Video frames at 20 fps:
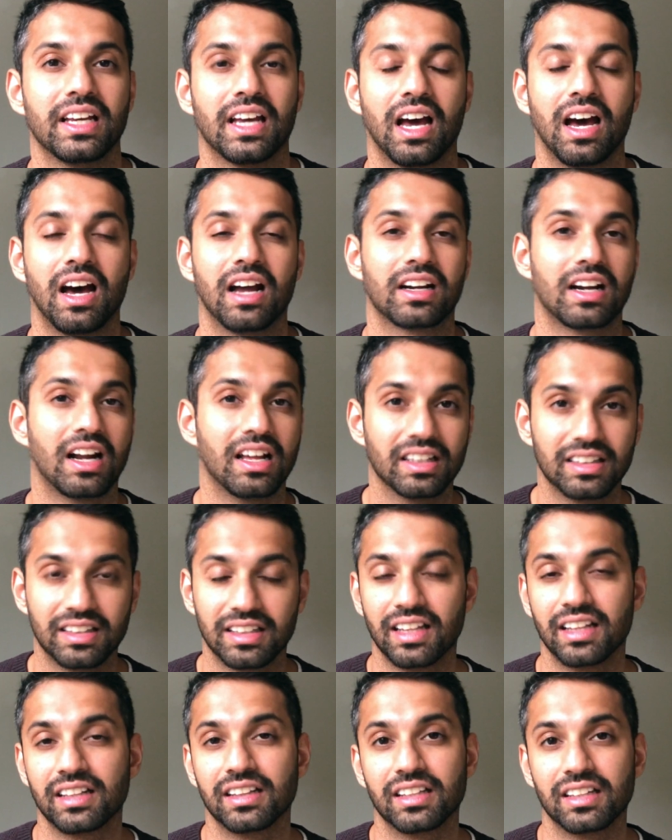rather
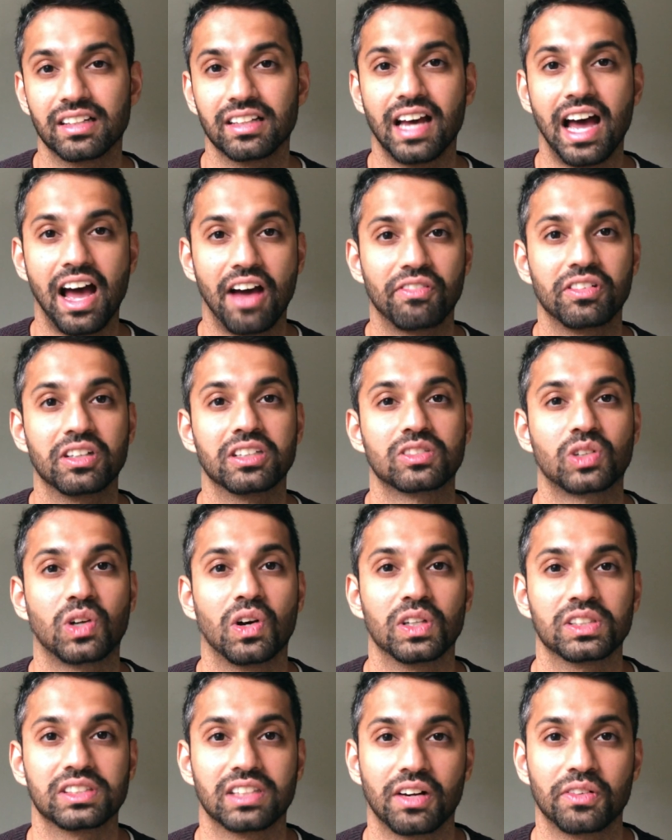than the average
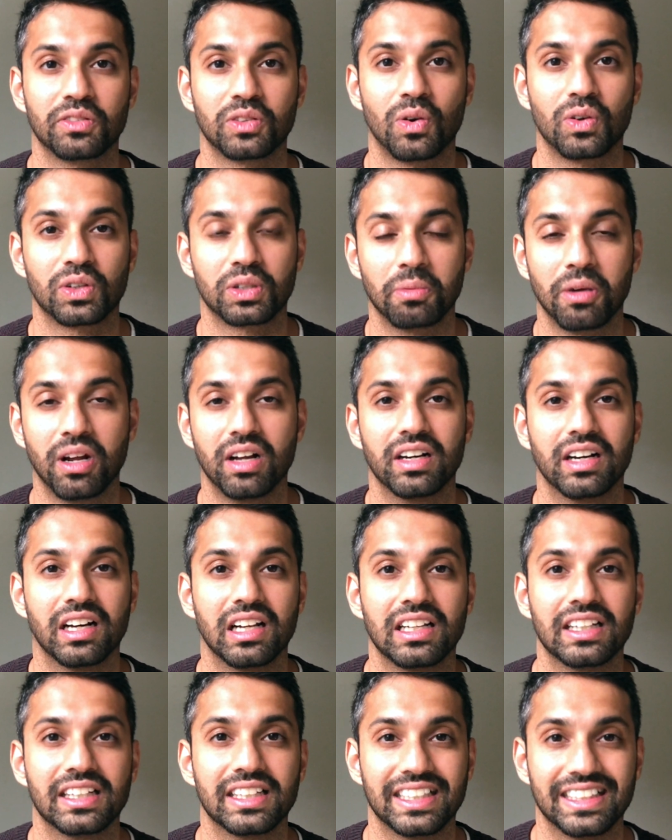cost that I've talked about
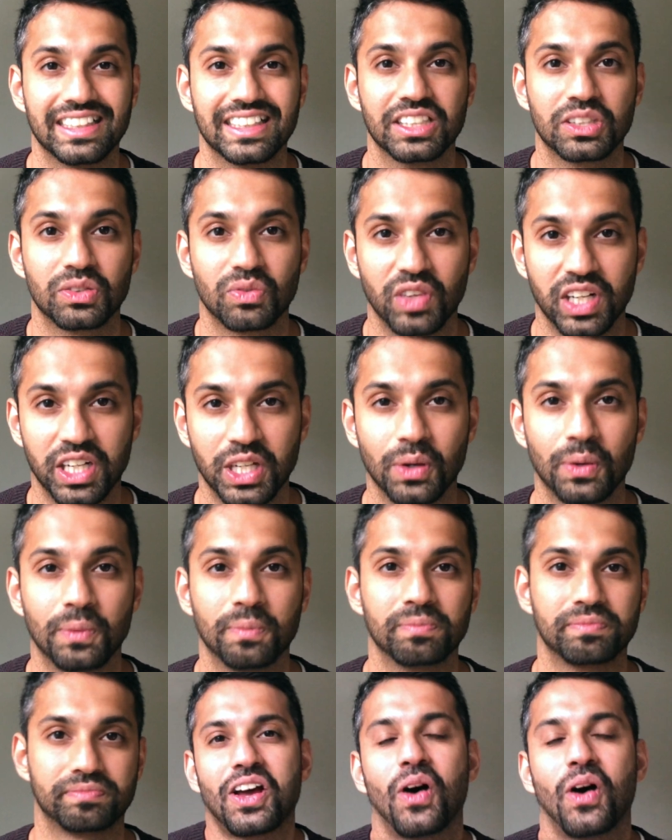earlier in this video.